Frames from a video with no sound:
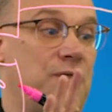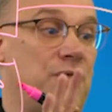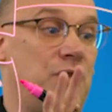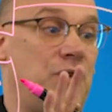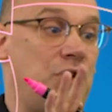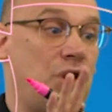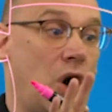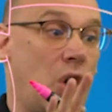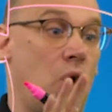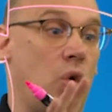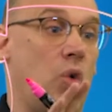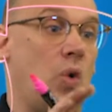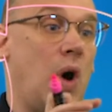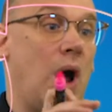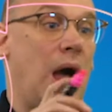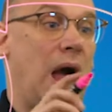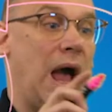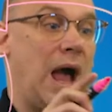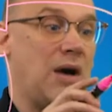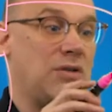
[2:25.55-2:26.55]

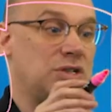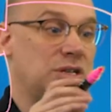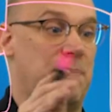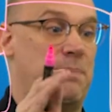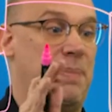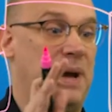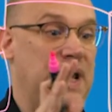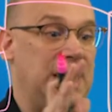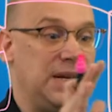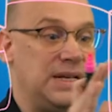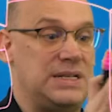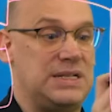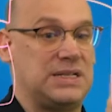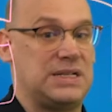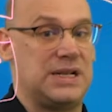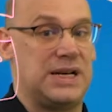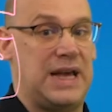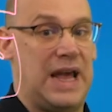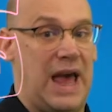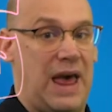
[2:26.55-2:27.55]
know how to piece
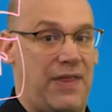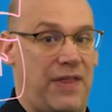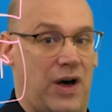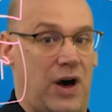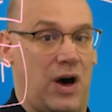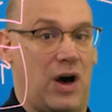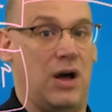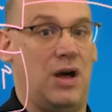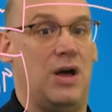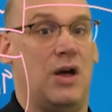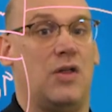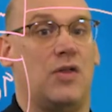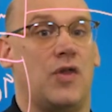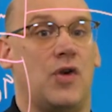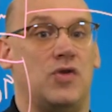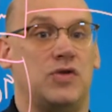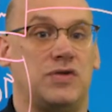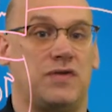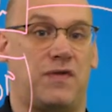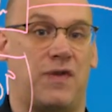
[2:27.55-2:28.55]
together
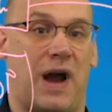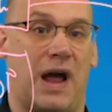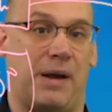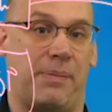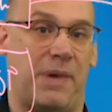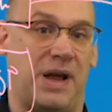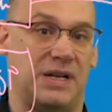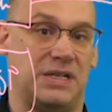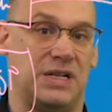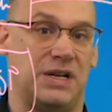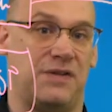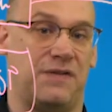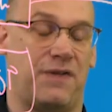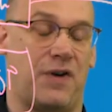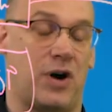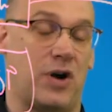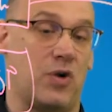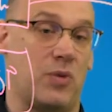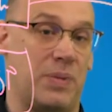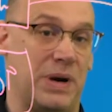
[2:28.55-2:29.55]
those fragmented
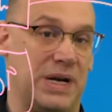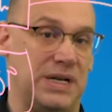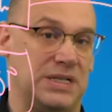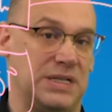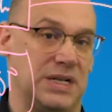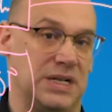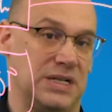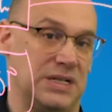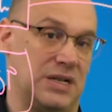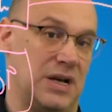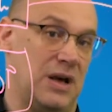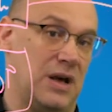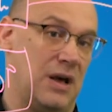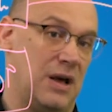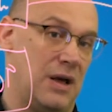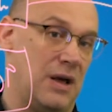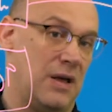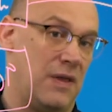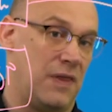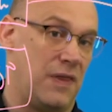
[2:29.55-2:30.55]
file pieces.
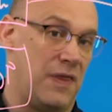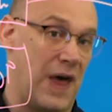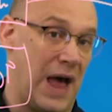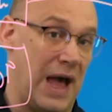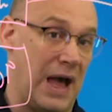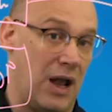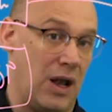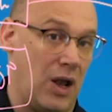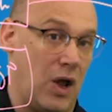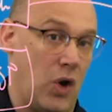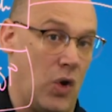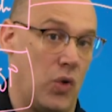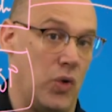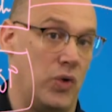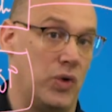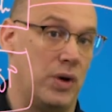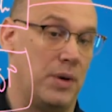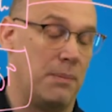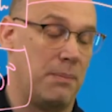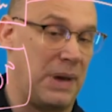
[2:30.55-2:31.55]
That
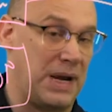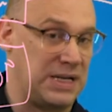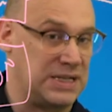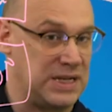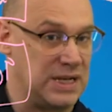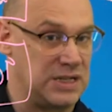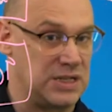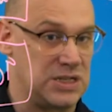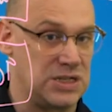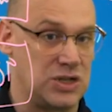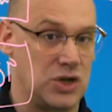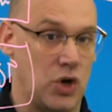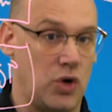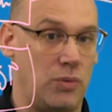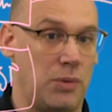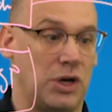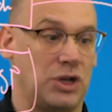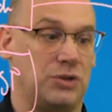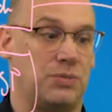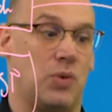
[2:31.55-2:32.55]
alone makes it so
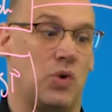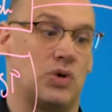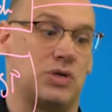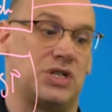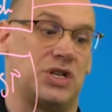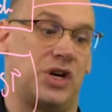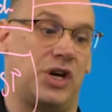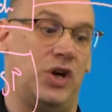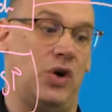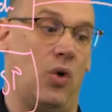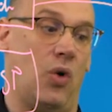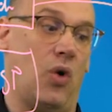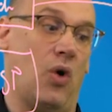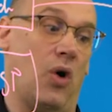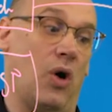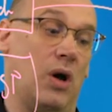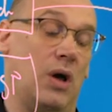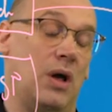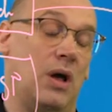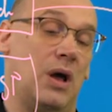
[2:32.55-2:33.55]
much more
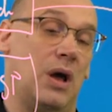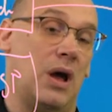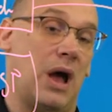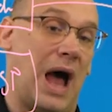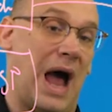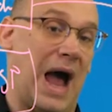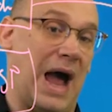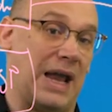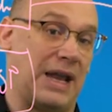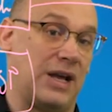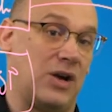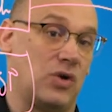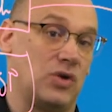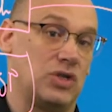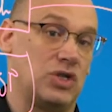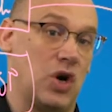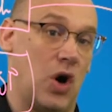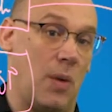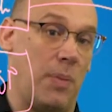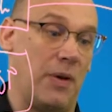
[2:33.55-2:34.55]
secure. Adding on
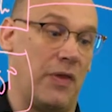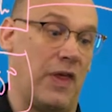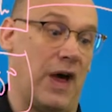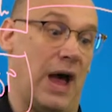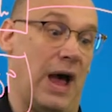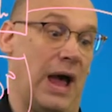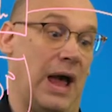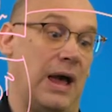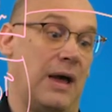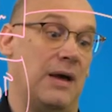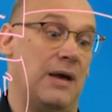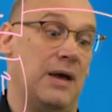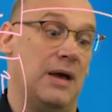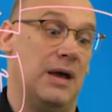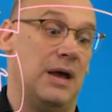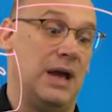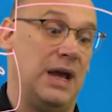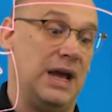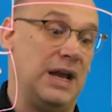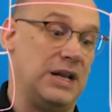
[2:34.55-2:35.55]
top of that,
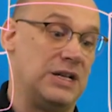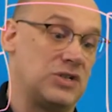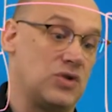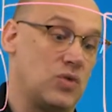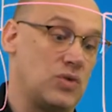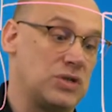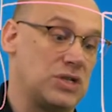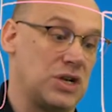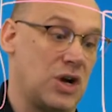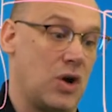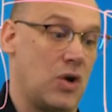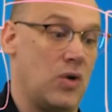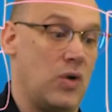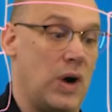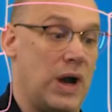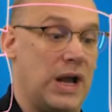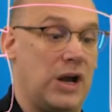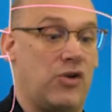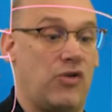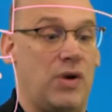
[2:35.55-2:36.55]
it is also
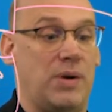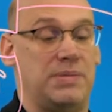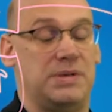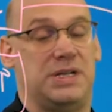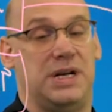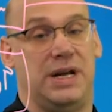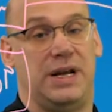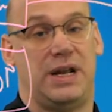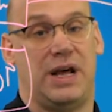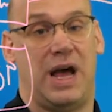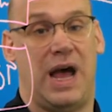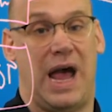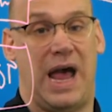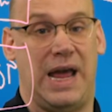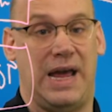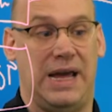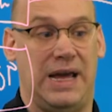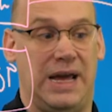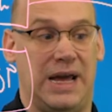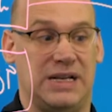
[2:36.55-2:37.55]
encrypted at
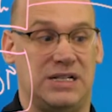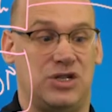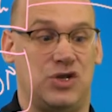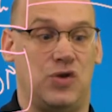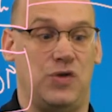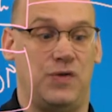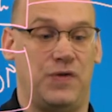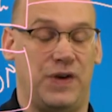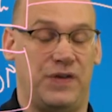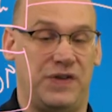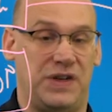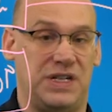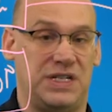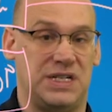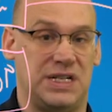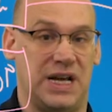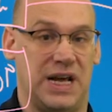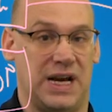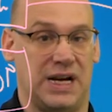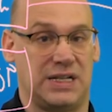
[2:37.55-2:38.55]
AES
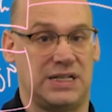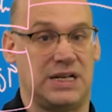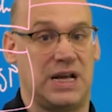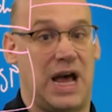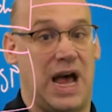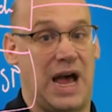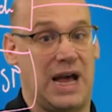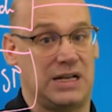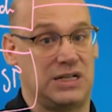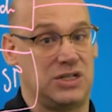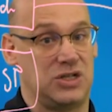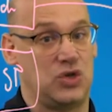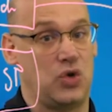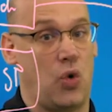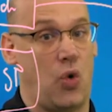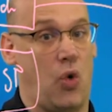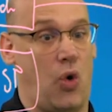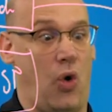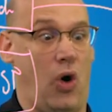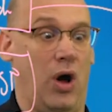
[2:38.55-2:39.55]
256 at
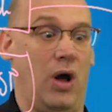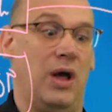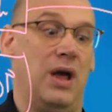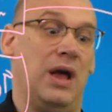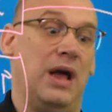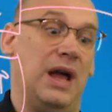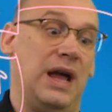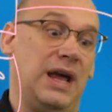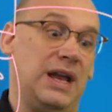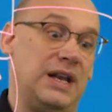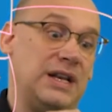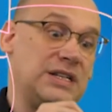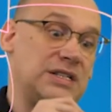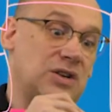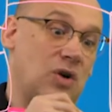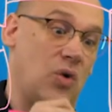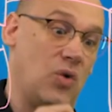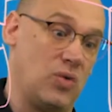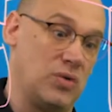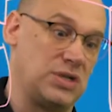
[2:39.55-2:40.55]
store. It
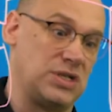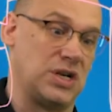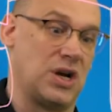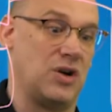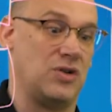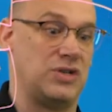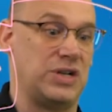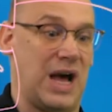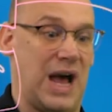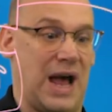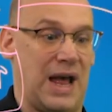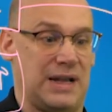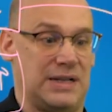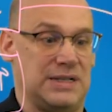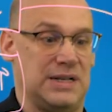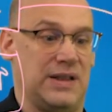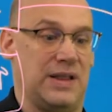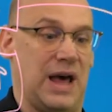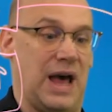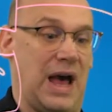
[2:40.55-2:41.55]
is also, to add
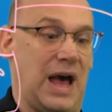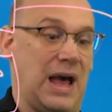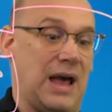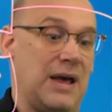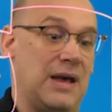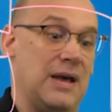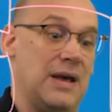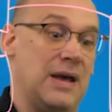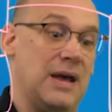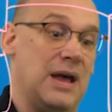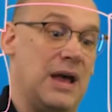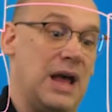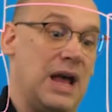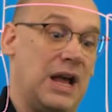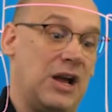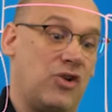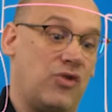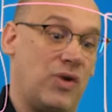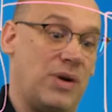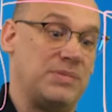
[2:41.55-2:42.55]
to that,
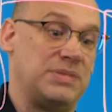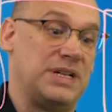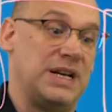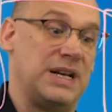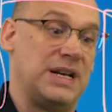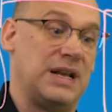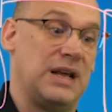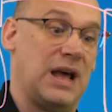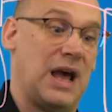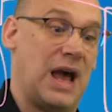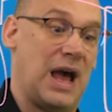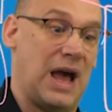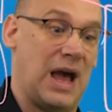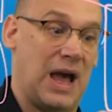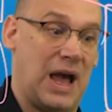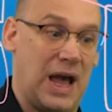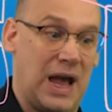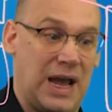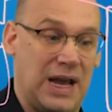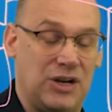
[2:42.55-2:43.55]
encrypted
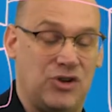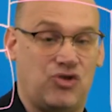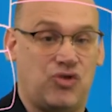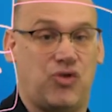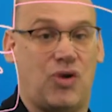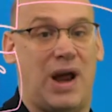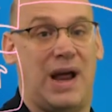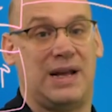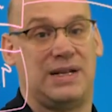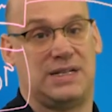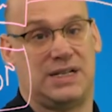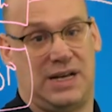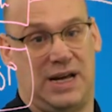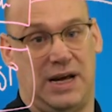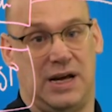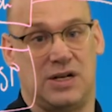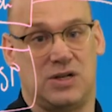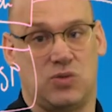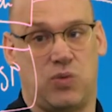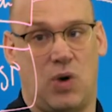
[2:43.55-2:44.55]
in
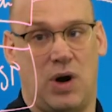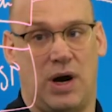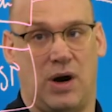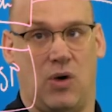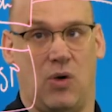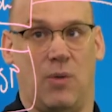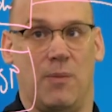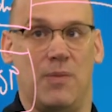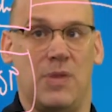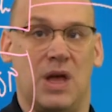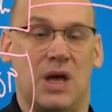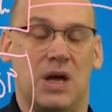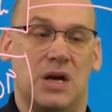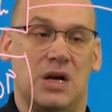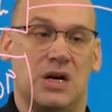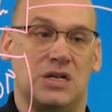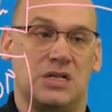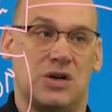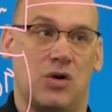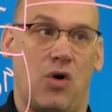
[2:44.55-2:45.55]
transit as well.
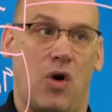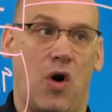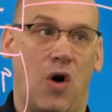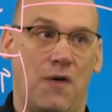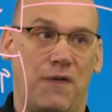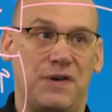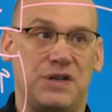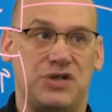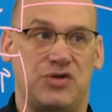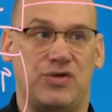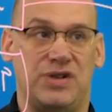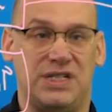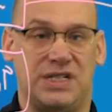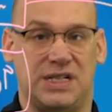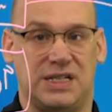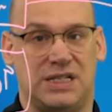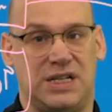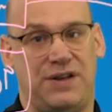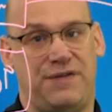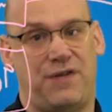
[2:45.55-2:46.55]
So Office
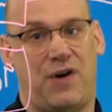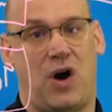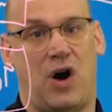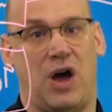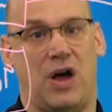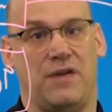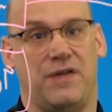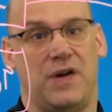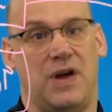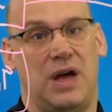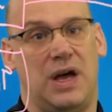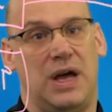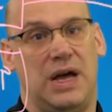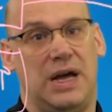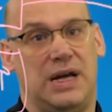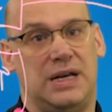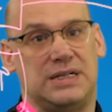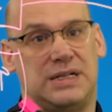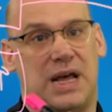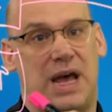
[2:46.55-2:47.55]
365
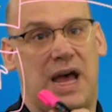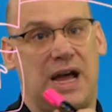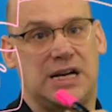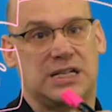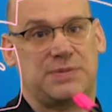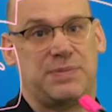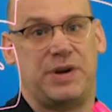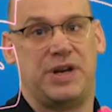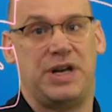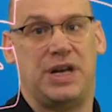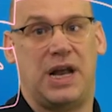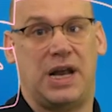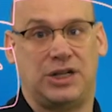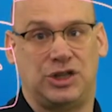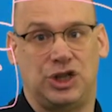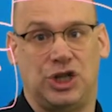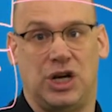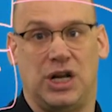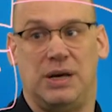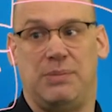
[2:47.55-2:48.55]
is
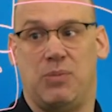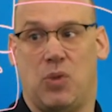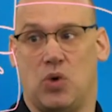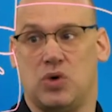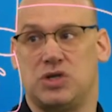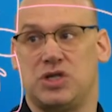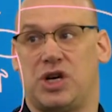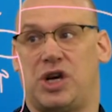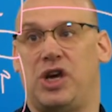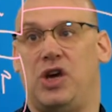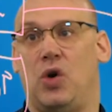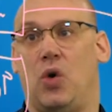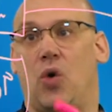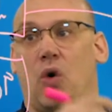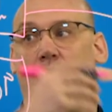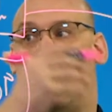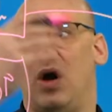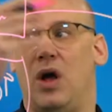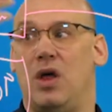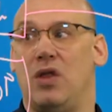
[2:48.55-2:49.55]
exponentially more
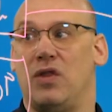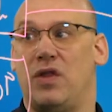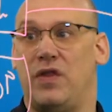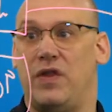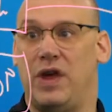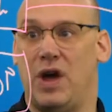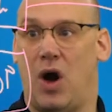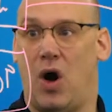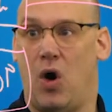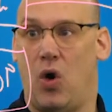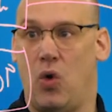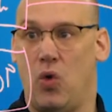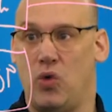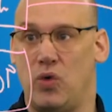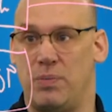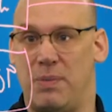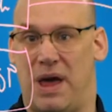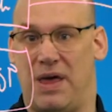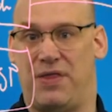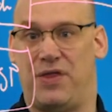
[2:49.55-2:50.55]
secure than the
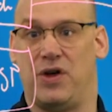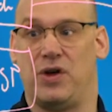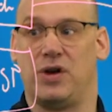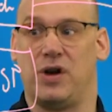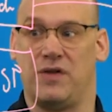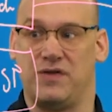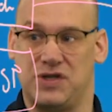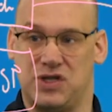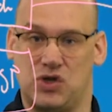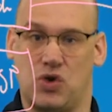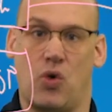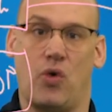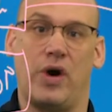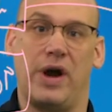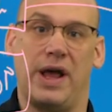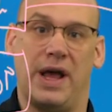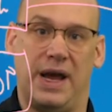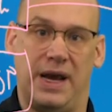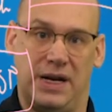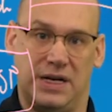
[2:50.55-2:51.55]
old method of
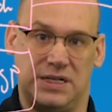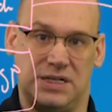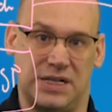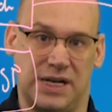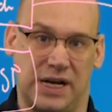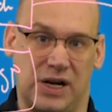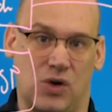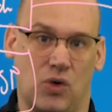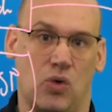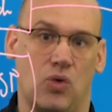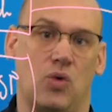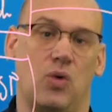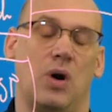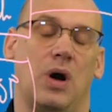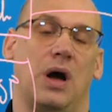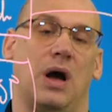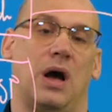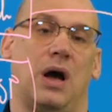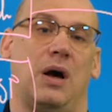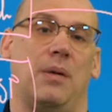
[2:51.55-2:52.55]
storing it in a single,
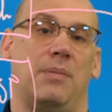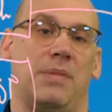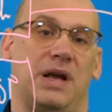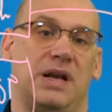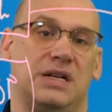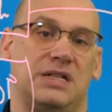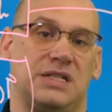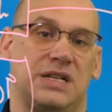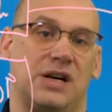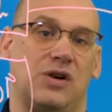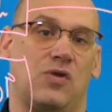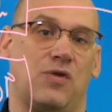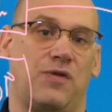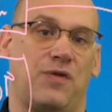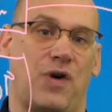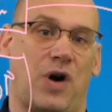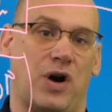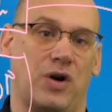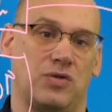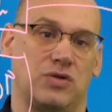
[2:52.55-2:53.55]
um, in a single
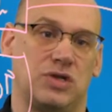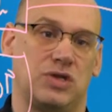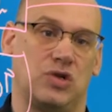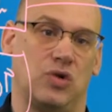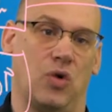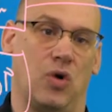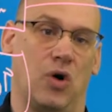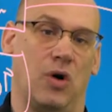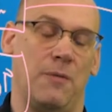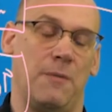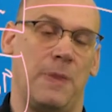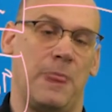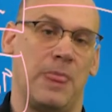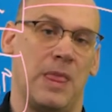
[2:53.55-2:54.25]
file store.